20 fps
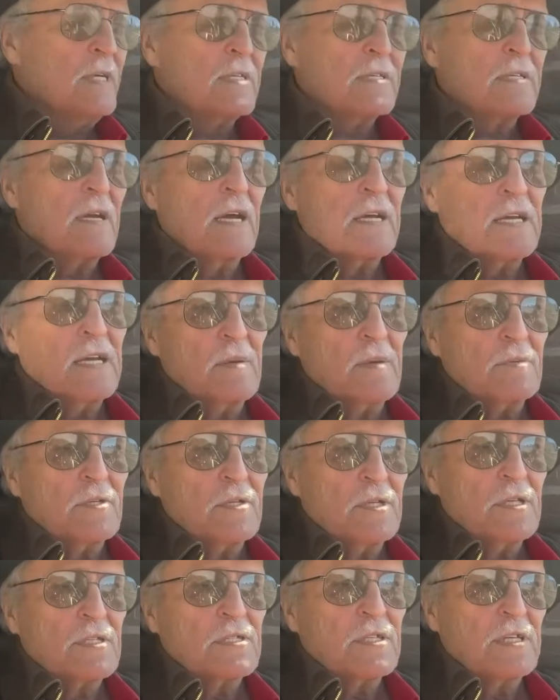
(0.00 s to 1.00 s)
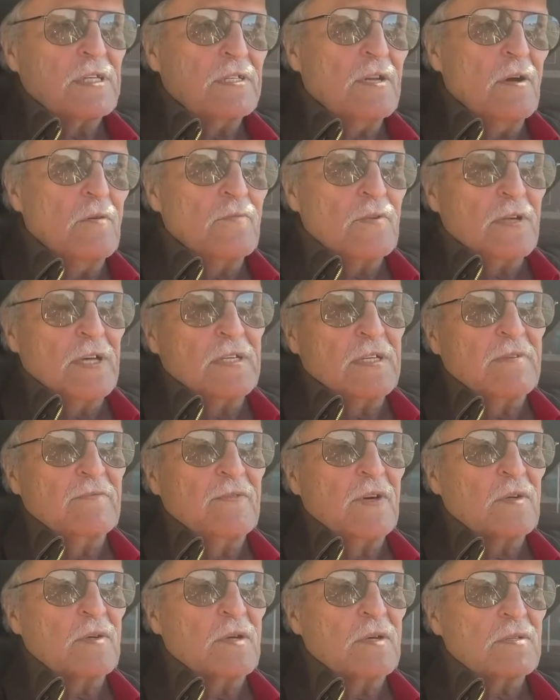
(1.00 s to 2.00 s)
God help the USA. Don't forget to
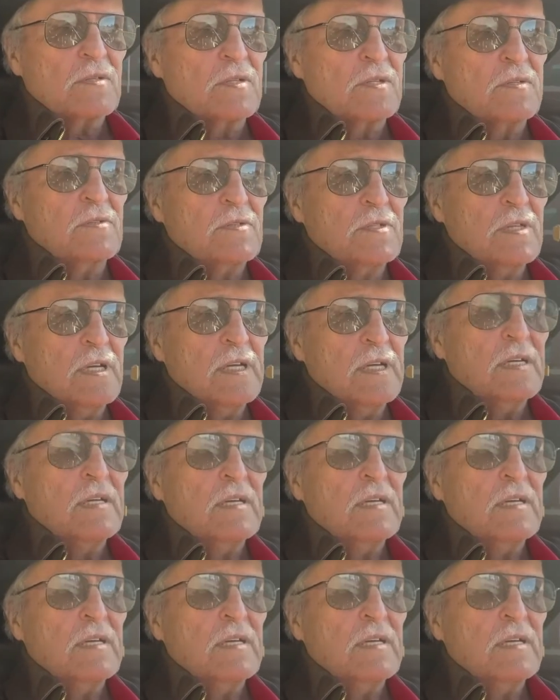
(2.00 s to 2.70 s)
vote on Tuesday.